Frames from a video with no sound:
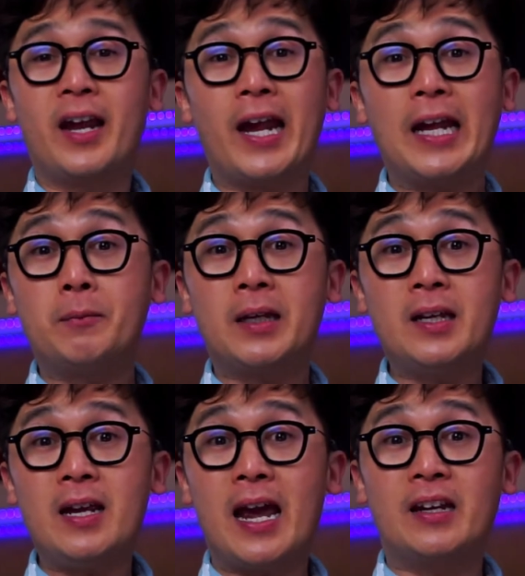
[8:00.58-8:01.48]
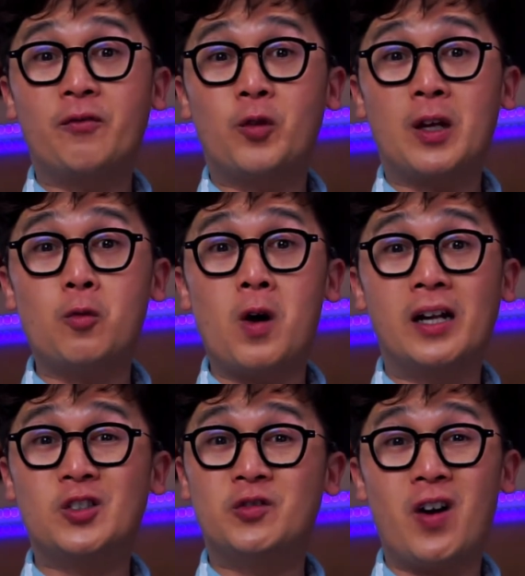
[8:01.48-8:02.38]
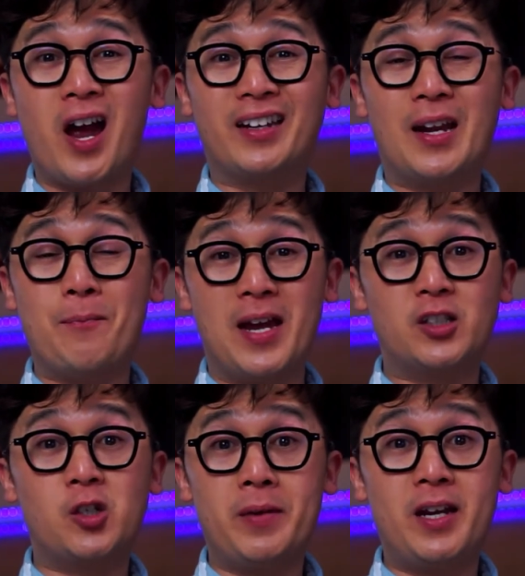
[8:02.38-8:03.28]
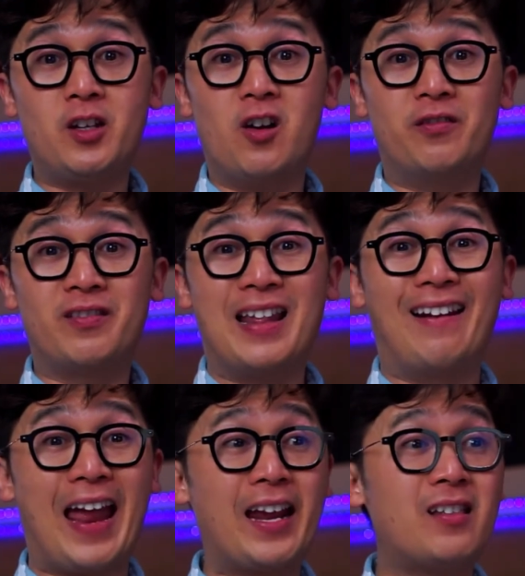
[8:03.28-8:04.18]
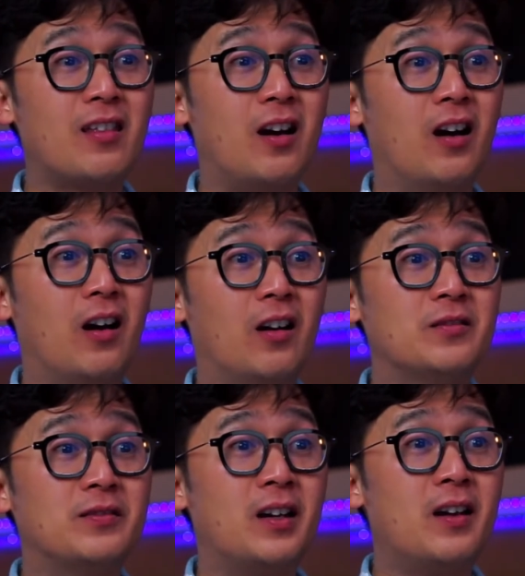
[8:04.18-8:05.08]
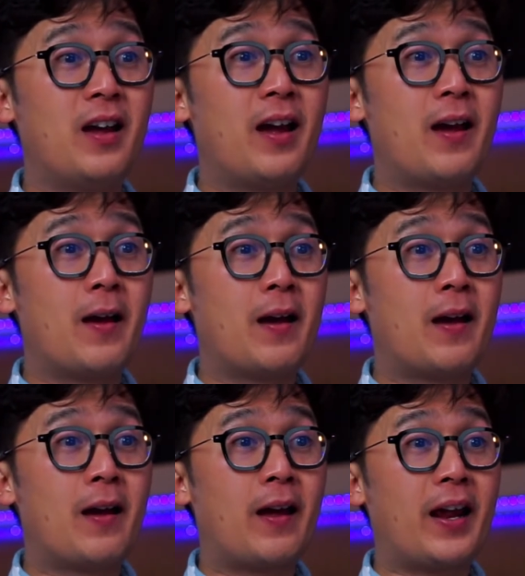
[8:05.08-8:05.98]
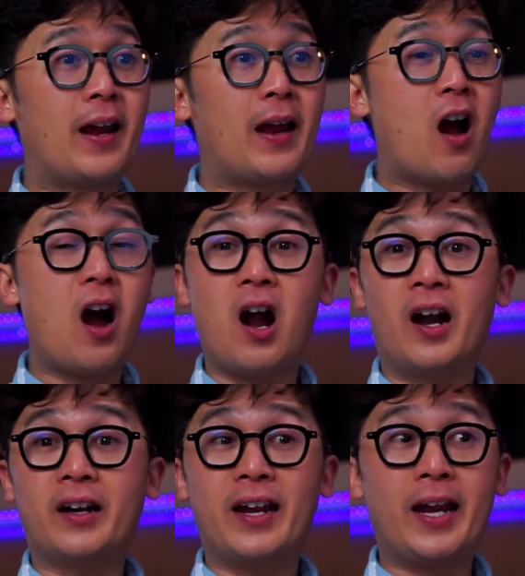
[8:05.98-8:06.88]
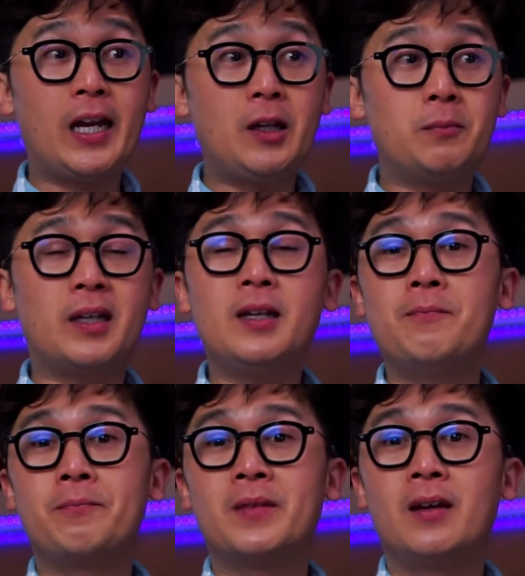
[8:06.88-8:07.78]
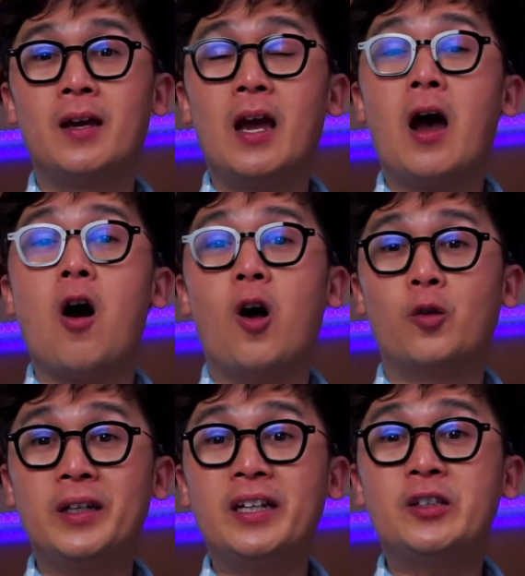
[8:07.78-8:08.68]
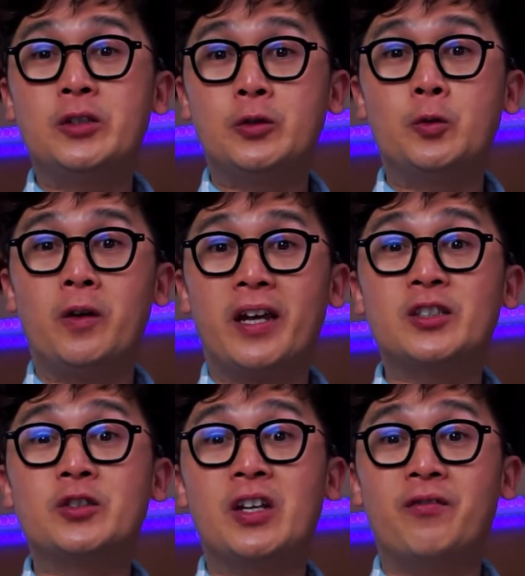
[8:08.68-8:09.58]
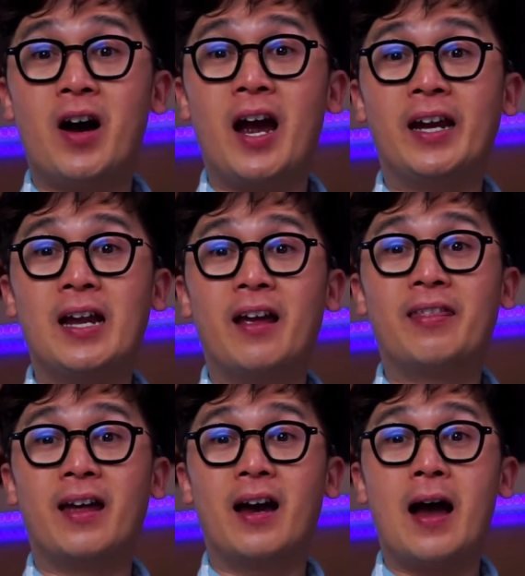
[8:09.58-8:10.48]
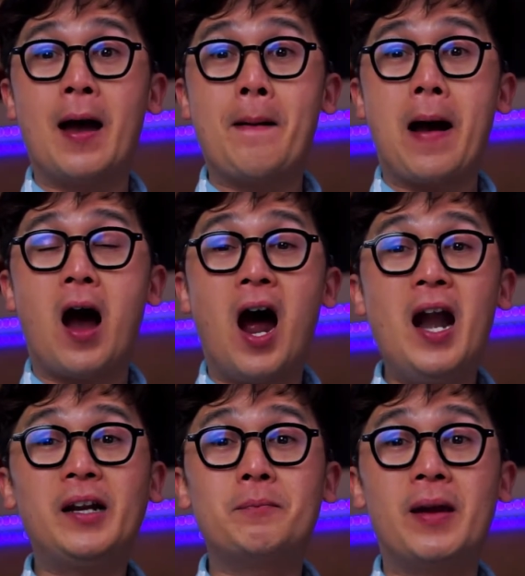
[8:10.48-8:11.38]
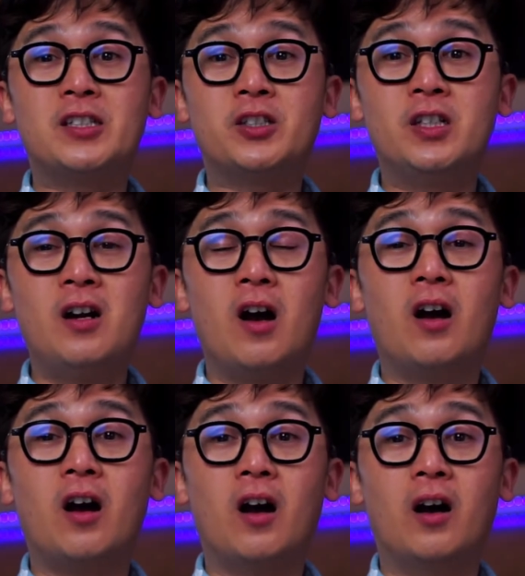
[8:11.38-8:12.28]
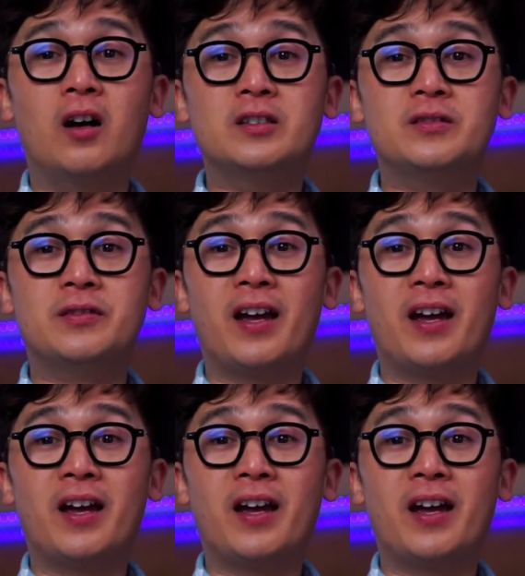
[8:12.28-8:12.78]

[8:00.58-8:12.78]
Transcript: AB, and if we want to find the measurement of the length of arc AB, all we need to do is to divide the arc measure of